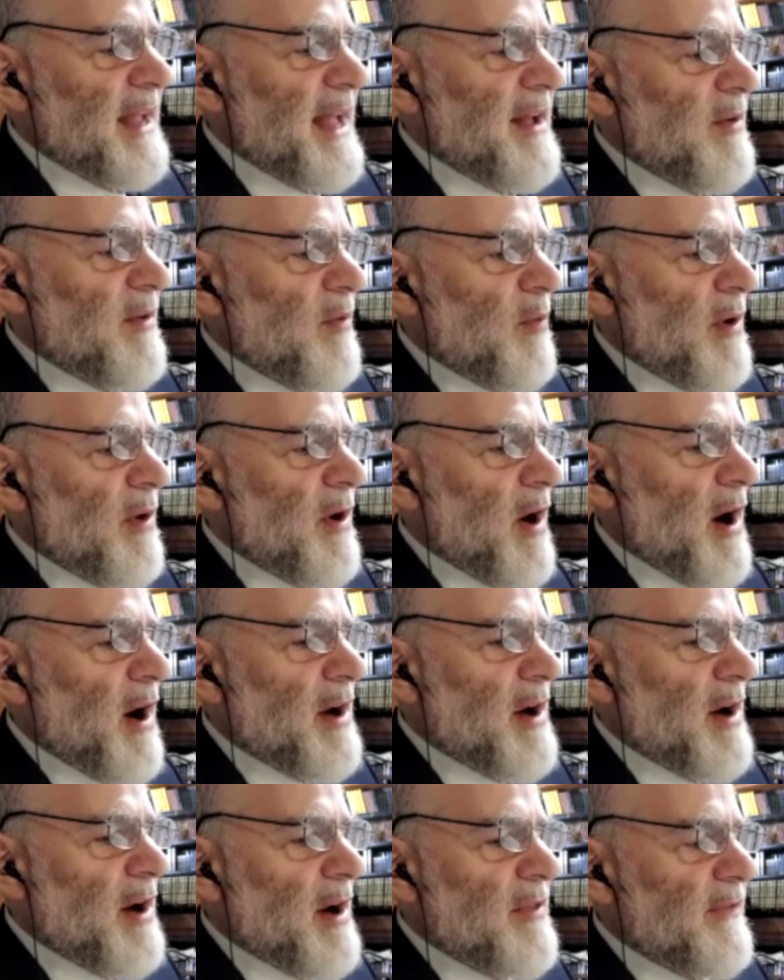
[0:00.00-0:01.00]
we're
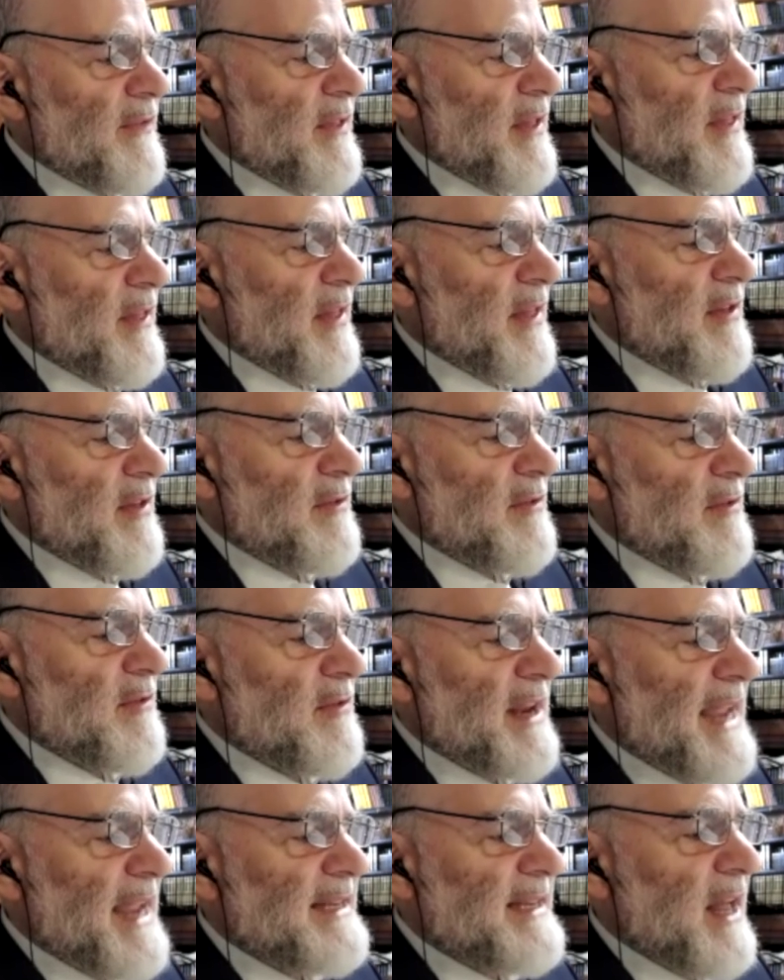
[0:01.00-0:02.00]
honored that this was
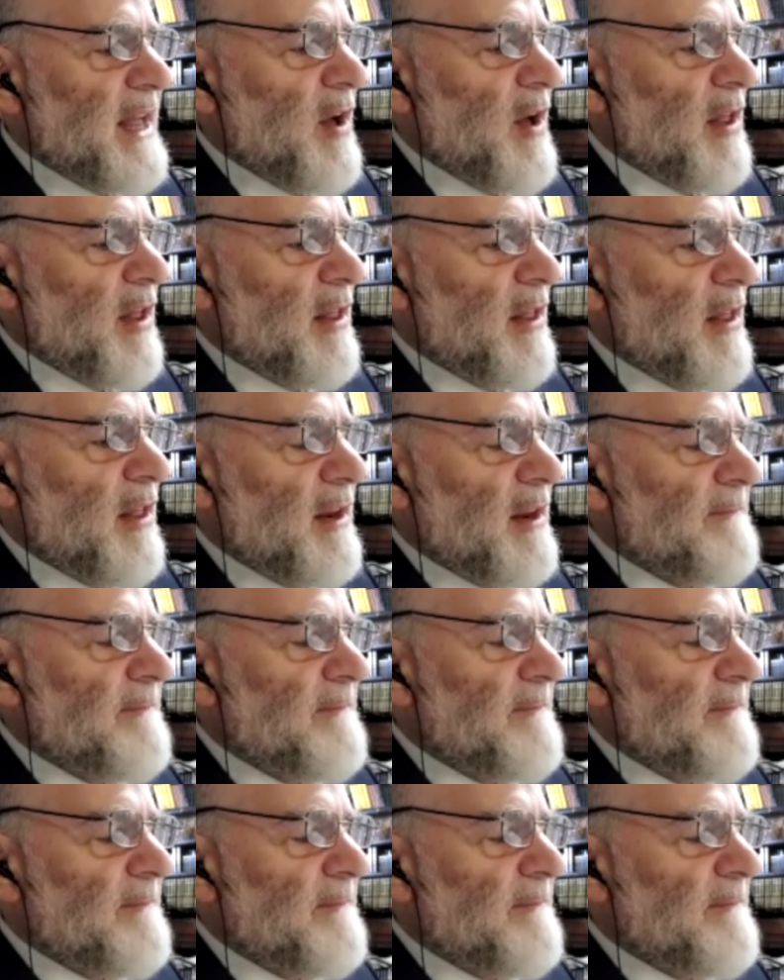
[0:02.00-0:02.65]
an 8-day holiday,